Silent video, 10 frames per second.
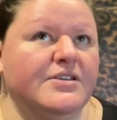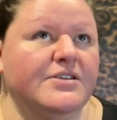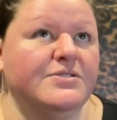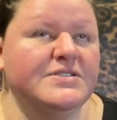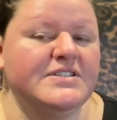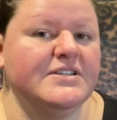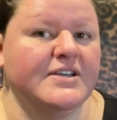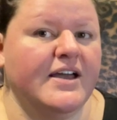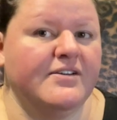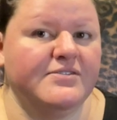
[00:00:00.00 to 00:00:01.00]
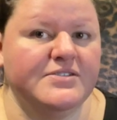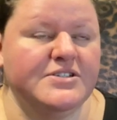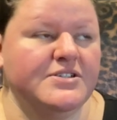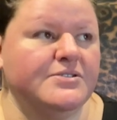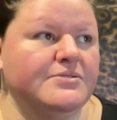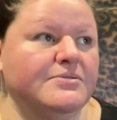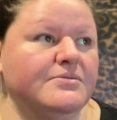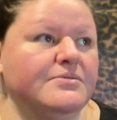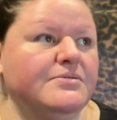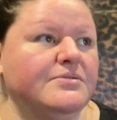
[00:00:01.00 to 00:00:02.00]
you still have to,
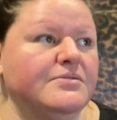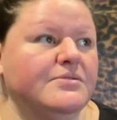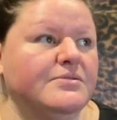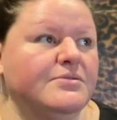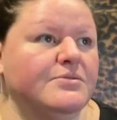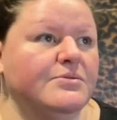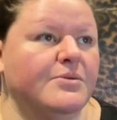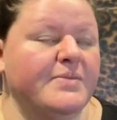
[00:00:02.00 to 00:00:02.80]
well,